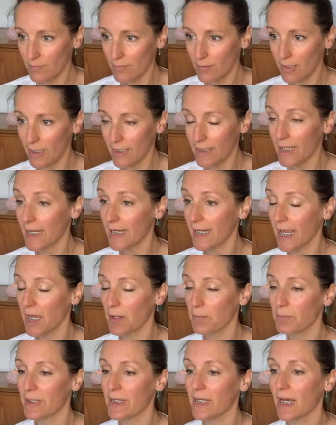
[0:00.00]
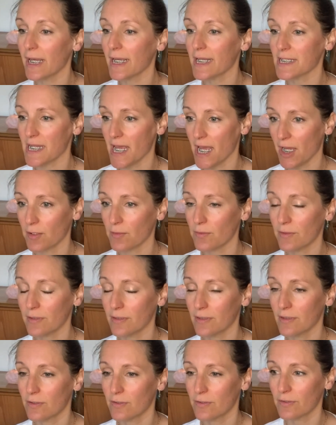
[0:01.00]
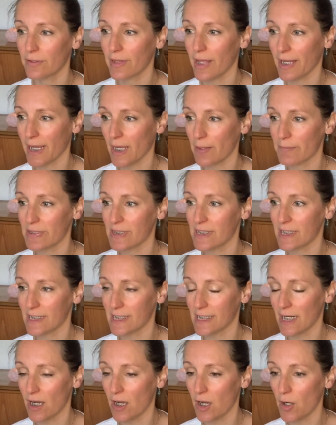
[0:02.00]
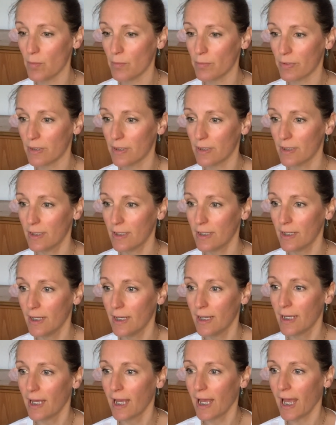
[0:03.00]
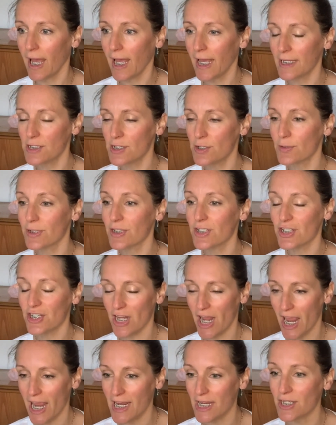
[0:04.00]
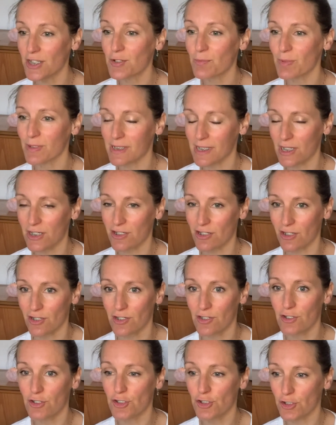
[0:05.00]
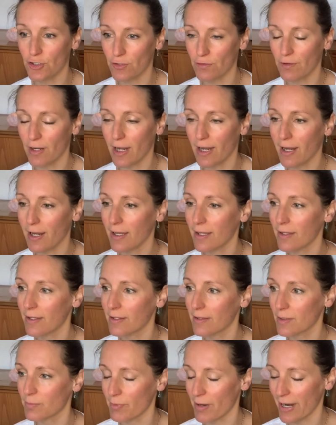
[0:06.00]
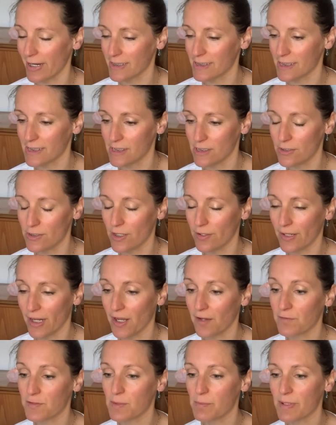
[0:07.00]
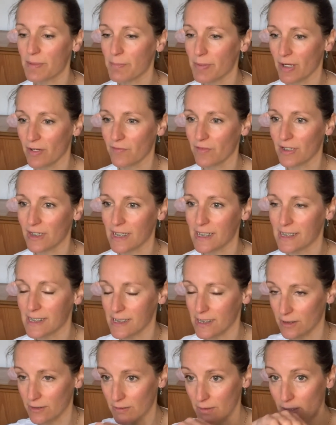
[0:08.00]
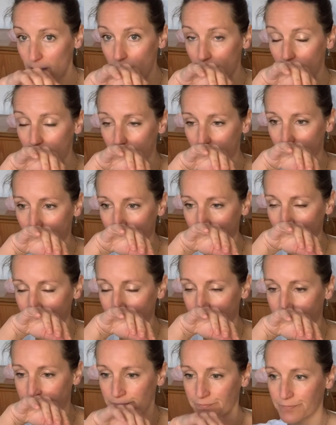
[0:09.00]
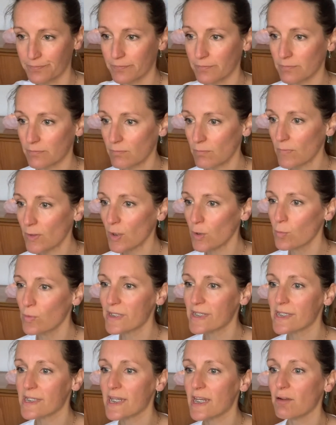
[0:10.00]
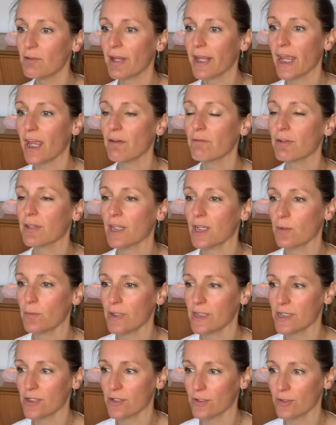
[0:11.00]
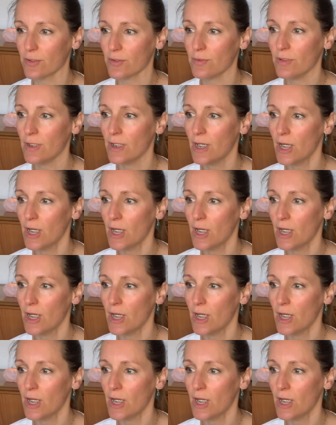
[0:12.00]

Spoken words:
and that can be lying down or that can be sitting up. And you can change position during the practice. You don't have to be perfectly still. We're steering everything we do